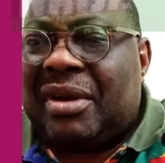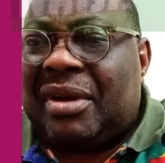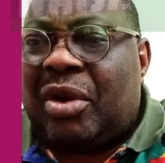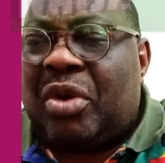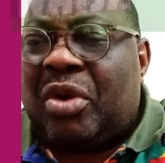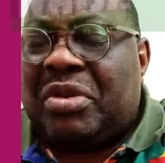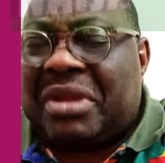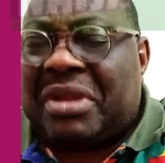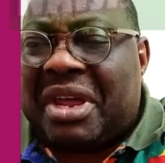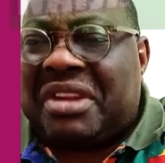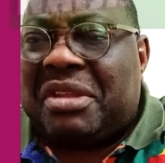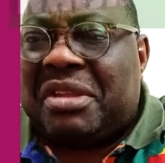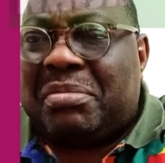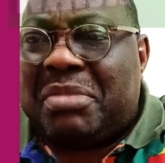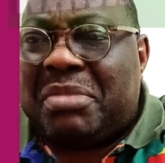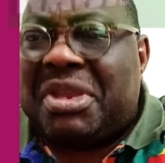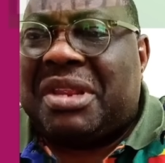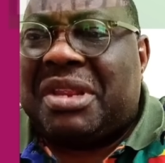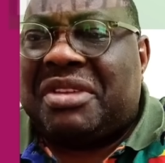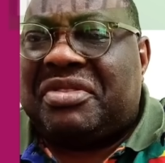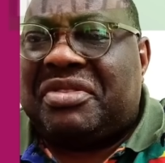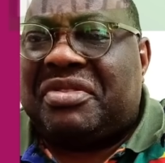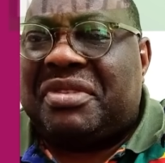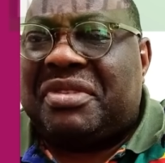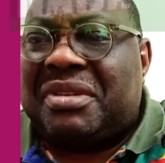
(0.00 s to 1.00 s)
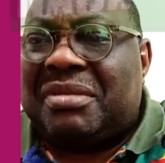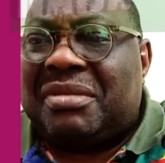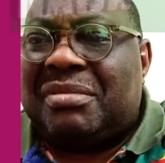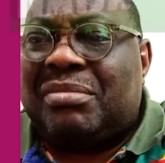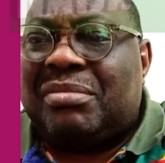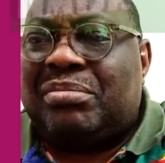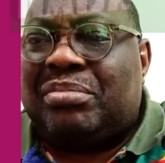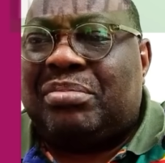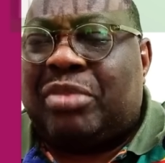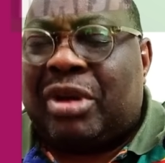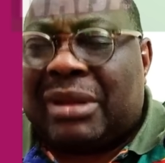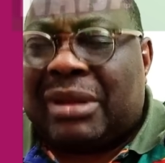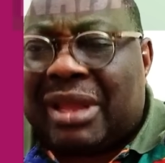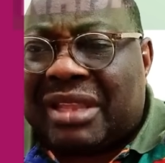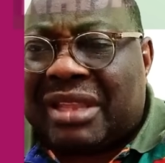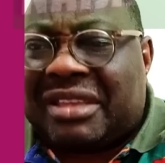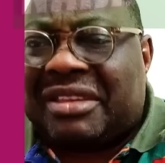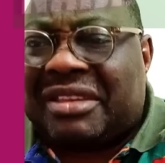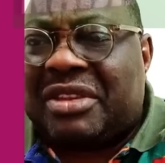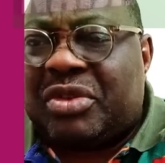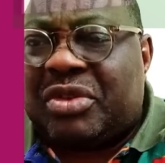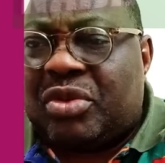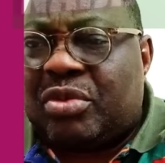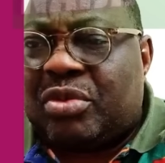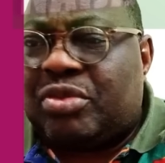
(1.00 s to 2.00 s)
under the military. Bola
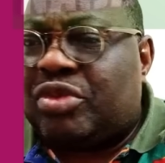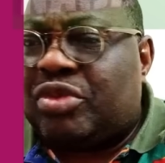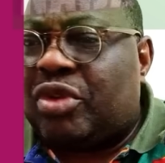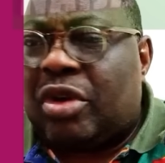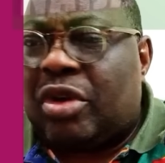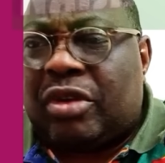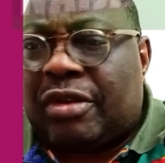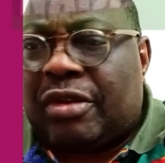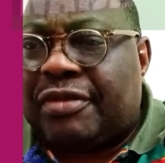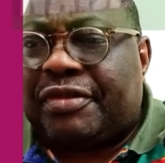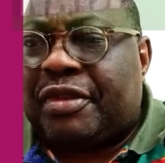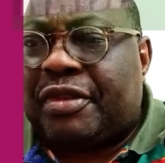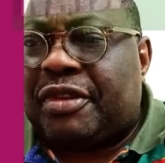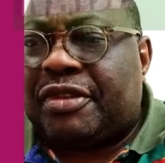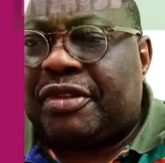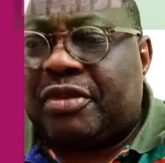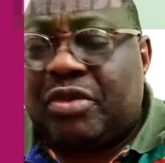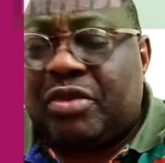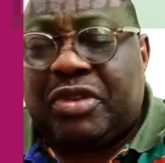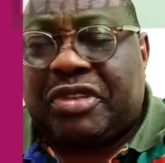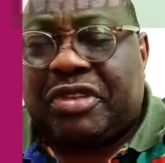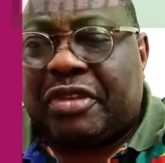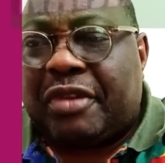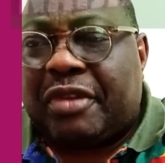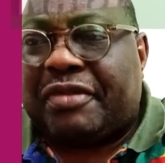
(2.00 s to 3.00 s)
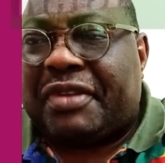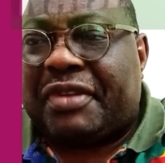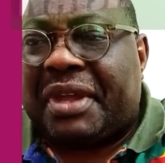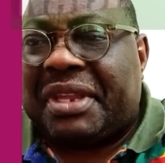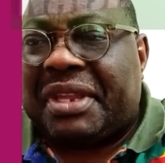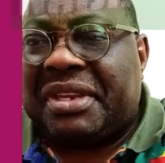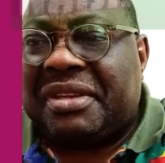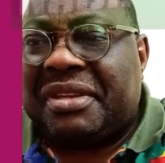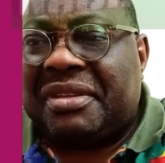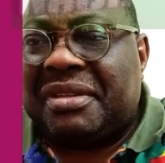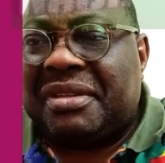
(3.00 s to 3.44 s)
Tinubu, all of us, we suffered.